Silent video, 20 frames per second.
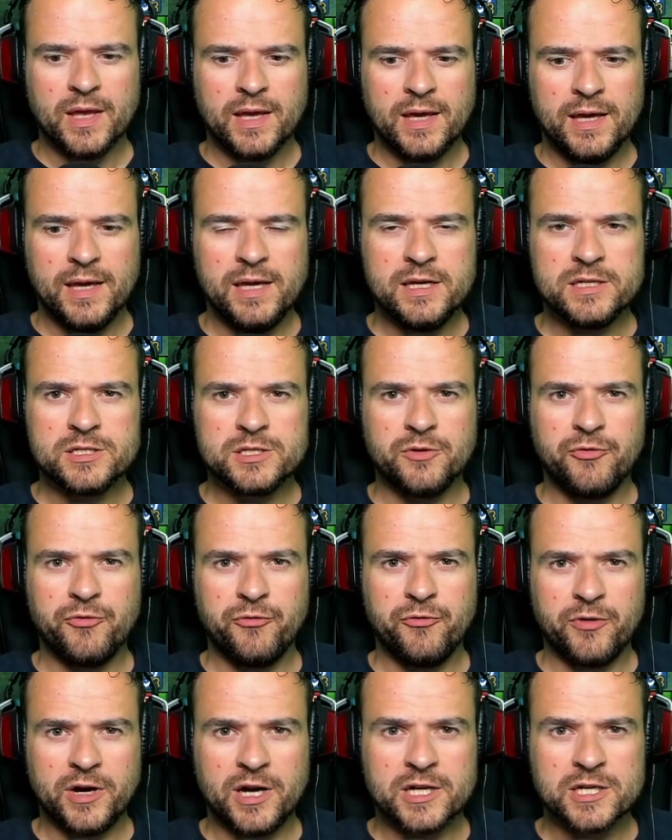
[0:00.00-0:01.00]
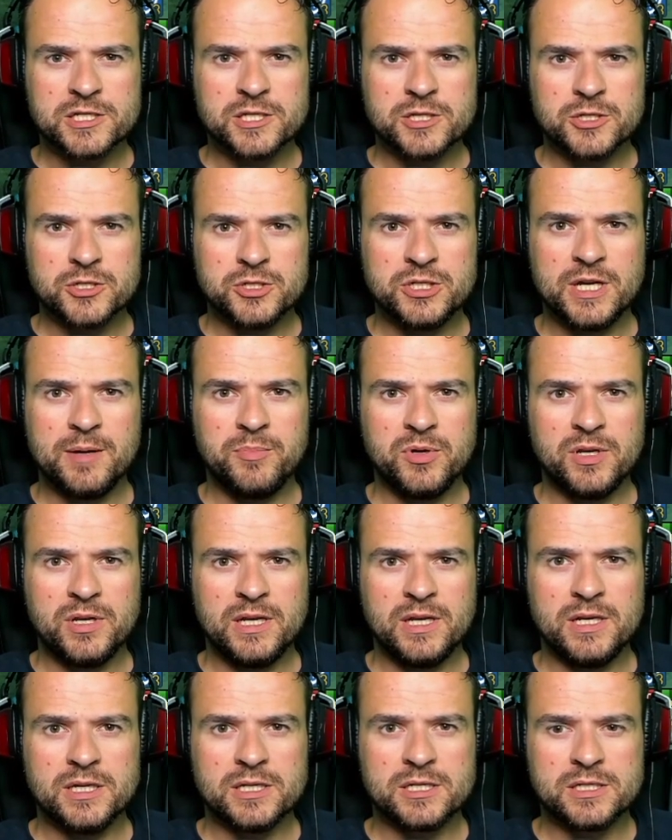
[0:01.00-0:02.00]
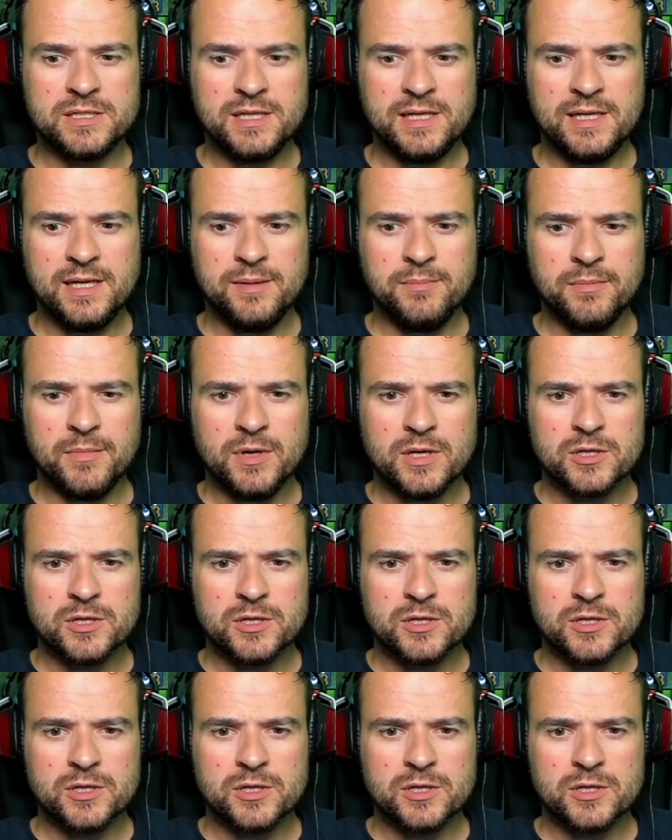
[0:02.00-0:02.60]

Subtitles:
He's the fastest champion in this team,